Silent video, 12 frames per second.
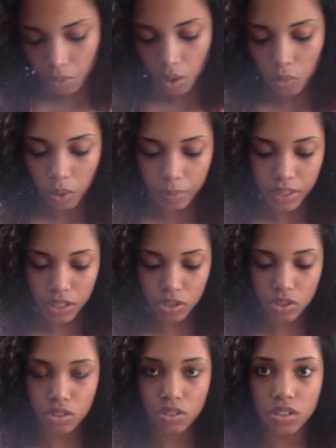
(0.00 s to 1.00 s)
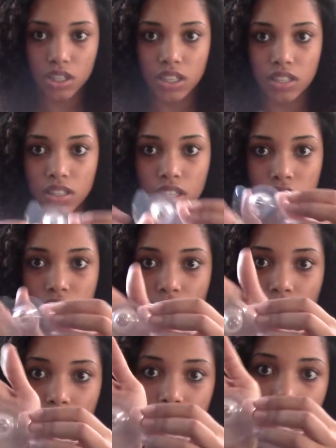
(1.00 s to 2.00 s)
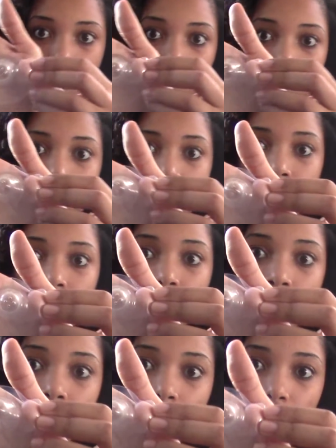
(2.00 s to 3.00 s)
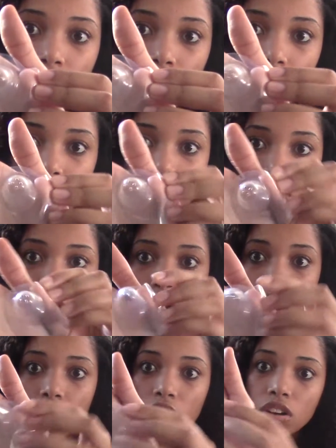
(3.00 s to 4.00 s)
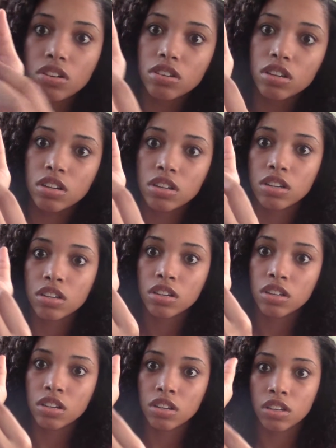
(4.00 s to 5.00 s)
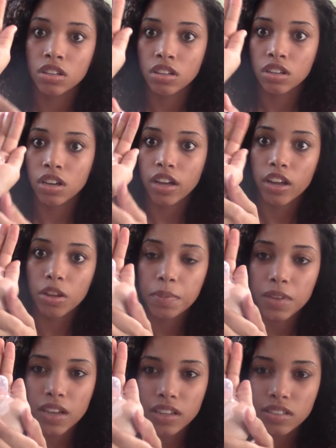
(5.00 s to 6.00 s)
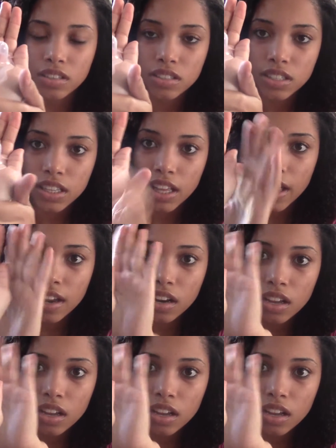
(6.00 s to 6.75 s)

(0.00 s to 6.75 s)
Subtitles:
what we used is this thing. And it's called, I hope you guys can see that.